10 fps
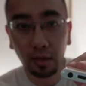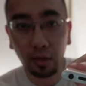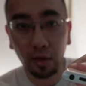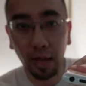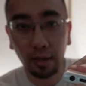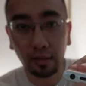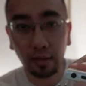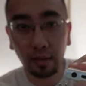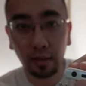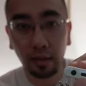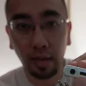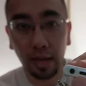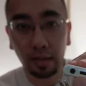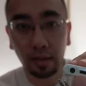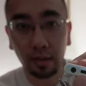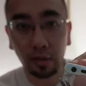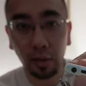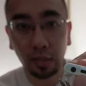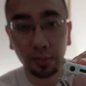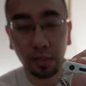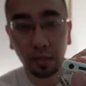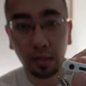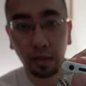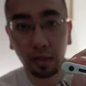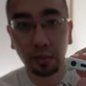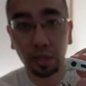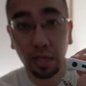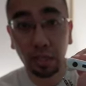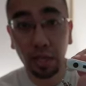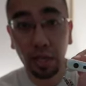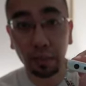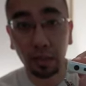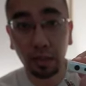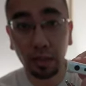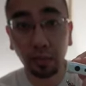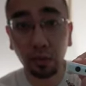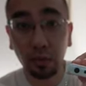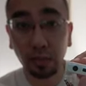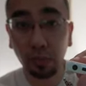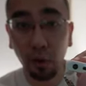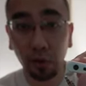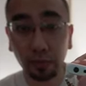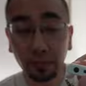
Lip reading: connect the other USB-C charging cable into this port.